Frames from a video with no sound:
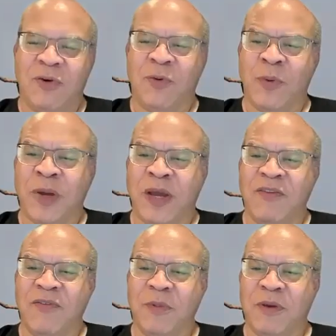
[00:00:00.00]
of
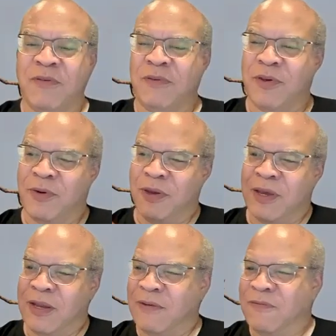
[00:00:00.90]
reminds me of,
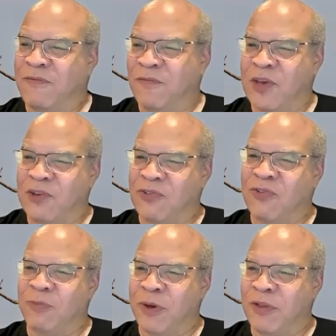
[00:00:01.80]
getting
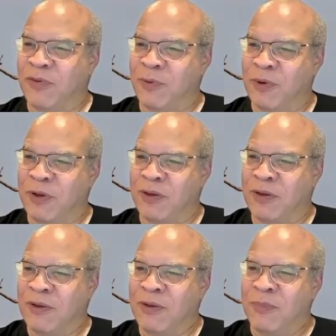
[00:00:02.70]
fish by throwing
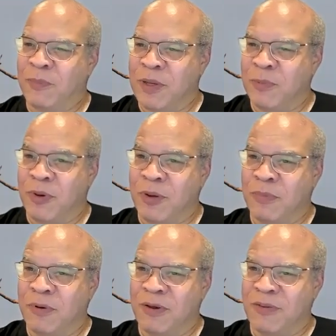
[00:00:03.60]
ping pong
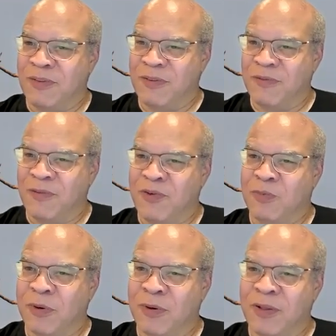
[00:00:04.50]
balls at the fish
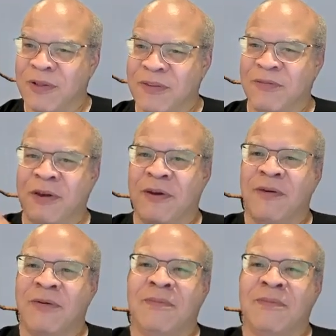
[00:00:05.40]
bowl at the fair.